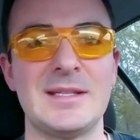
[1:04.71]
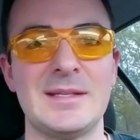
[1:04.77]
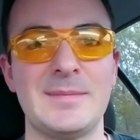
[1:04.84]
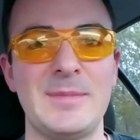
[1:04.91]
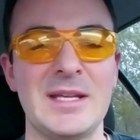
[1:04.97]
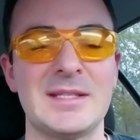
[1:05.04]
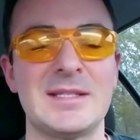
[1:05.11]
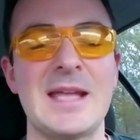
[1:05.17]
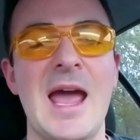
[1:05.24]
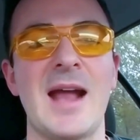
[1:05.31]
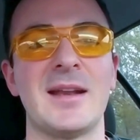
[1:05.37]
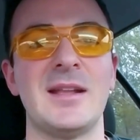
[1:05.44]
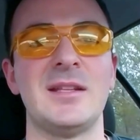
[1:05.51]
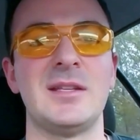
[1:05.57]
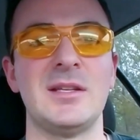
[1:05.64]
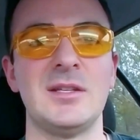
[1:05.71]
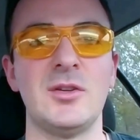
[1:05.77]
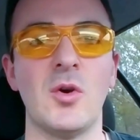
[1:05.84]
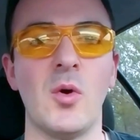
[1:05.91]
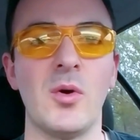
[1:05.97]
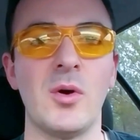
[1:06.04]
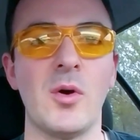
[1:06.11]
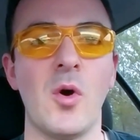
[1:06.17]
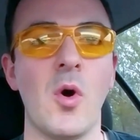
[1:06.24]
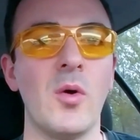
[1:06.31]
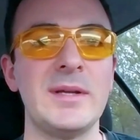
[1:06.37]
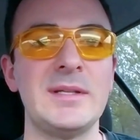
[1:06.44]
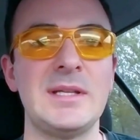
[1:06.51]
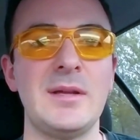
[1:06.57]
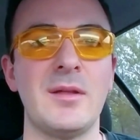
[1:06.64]
being stagnant. You're
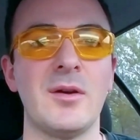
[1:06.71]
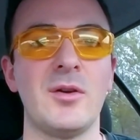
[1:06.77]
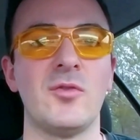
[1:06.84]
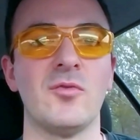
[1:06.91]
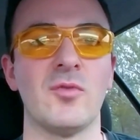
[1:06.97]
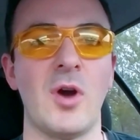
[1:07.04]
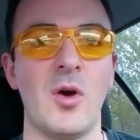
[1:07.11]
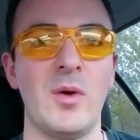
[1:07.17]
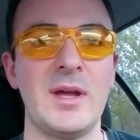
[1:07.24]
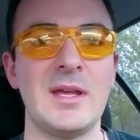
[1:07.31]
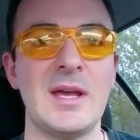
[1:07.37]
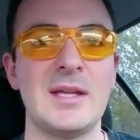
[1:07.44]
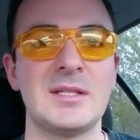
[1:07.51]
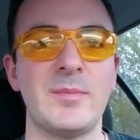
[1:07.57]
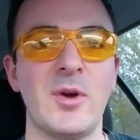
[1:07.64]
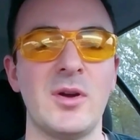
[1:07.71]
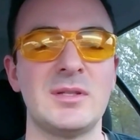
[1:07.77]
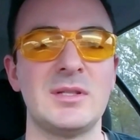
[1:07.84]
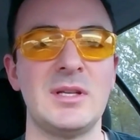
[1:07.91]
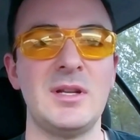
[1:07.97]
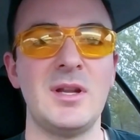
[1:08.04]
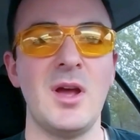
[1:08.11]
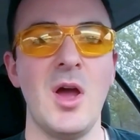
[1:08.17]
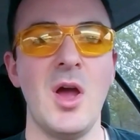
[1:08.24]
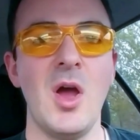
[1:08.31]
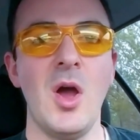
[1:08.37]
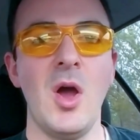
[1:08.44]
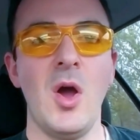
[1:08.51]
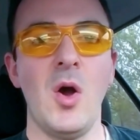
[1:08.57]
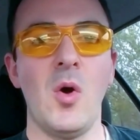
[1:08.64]
always either growing as a person
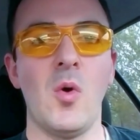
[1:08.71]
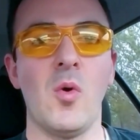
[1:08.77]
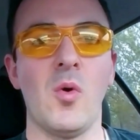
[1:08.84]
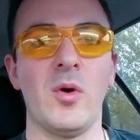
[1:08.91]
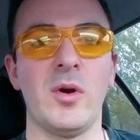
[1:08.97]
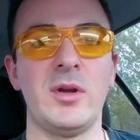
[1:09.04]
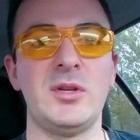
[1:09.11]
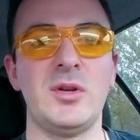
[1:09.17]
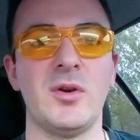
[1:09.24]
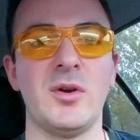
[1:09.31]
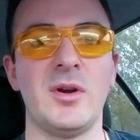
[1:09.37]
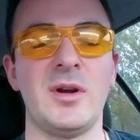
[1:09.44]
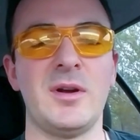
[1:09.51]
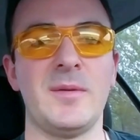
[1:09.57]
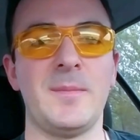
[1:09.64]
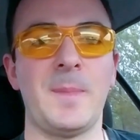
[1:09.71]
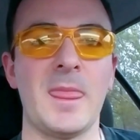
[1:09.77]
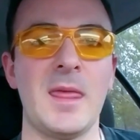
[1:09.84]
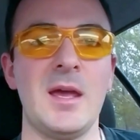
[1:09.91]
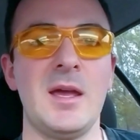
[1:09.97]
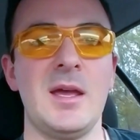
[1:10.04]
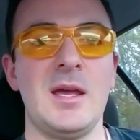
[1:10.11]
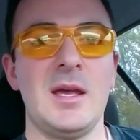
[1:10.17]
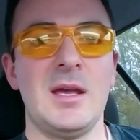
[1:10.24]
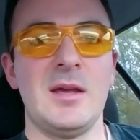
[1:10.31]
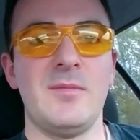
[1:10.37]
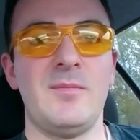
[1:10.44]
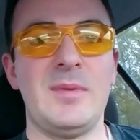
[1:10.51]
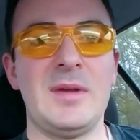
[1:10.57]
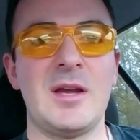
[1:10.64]
or you're
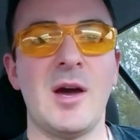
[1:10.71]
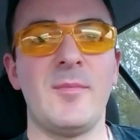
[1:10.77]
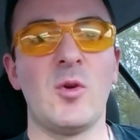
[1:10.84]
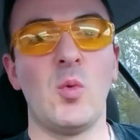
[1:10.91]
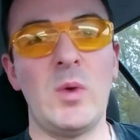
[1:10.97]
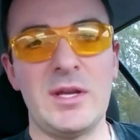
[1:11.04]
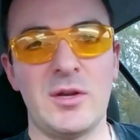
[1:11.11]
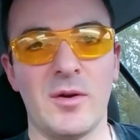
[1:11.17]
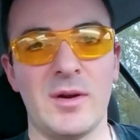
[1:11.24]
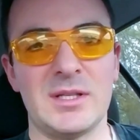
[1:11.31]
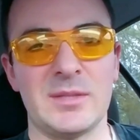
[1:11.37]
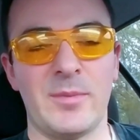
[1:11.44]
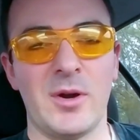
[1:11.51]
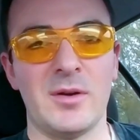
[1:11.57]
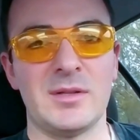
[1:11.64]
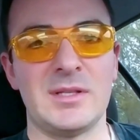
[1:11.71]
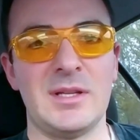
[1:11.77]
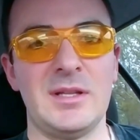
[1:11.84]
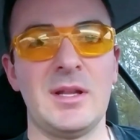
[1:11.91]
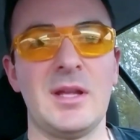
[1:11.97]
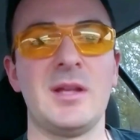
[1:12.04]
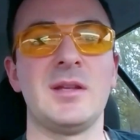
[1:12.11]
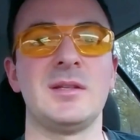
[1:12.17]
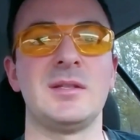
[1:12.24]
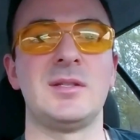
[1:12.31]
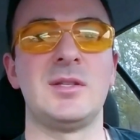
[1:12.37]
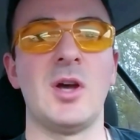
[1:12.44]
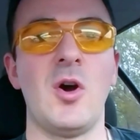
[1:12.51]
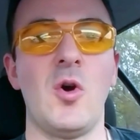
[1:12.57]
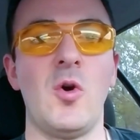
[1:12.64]
becoming weaker as a person.
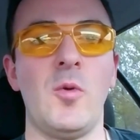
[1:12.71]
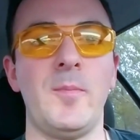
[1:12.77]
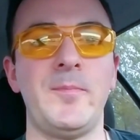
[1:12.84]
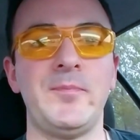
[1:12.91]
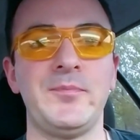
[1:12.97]
So